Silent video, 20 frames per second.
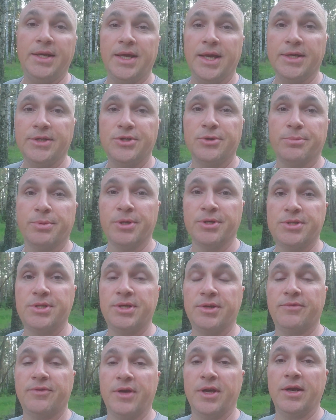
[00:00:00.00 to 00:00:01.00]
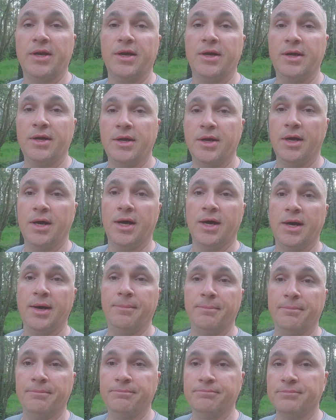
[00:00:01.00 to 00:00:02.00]
to get your birth certificate
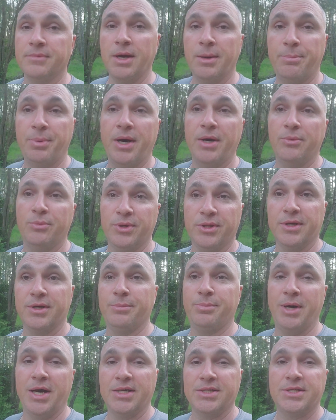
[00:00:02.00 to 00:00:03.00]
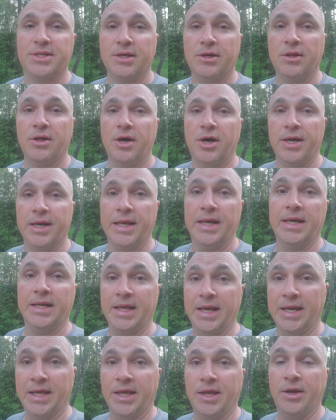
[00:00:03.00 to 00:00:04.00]
with an apostille on it and
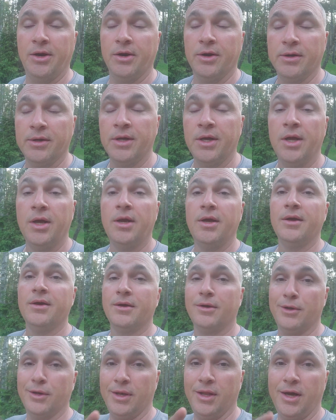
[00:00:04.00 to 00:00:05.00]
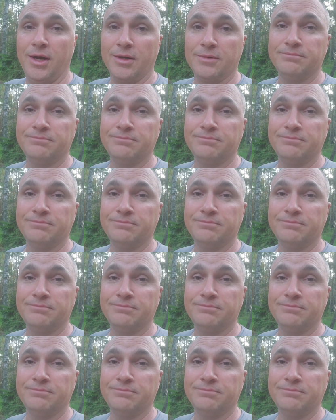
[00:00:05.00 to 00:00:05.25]
getting here, good luck.